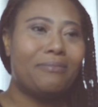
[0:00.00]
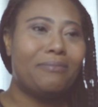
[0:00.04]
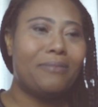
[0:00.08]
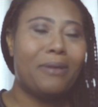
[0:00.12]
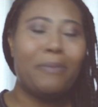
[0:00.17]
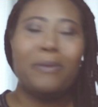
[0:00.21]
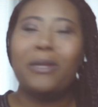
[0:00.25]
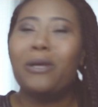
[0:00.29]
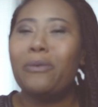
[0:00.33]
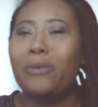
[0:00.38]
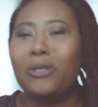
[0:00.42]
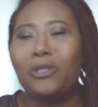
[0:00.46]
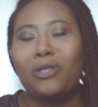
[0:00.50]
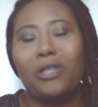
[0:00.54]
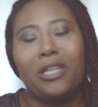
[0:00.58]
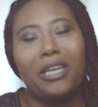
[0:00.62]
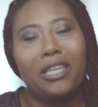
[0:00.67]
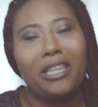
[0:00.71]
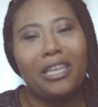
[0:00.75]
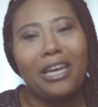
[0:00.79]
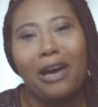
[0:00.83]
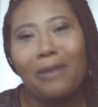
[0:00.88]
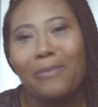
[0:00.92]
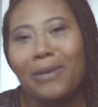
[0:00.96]
let me know what you think
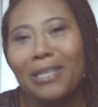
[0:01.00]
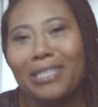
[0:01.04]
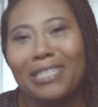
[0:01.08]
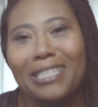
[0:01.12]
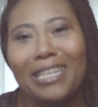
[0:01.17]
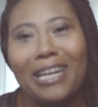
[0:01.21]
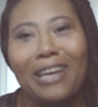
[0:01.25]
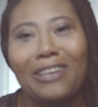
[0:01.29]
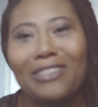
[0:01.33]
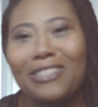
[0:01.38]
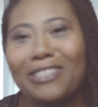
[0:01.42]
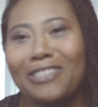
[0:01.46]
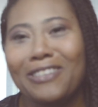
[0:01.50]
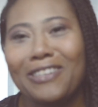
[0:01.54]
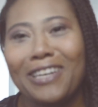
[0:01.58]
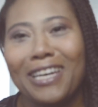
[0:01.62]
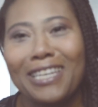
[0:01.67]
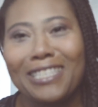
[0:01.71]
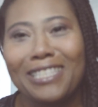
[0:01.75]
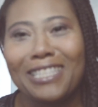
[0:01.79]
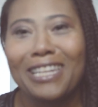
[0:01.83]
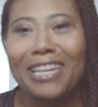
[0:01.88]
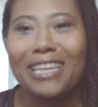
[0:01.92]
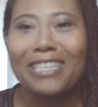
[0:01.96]
in the comments, and I'll see you
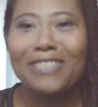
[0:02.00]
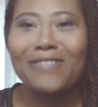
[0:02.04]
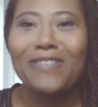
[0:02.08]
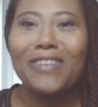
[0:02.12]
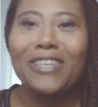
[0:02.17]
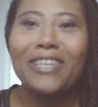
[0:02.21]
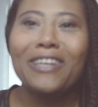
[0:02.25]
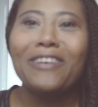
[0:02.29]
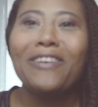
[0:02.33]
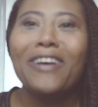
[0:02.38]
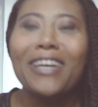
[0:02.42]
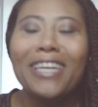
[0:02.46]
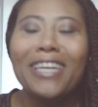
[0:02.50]
guys in the next video.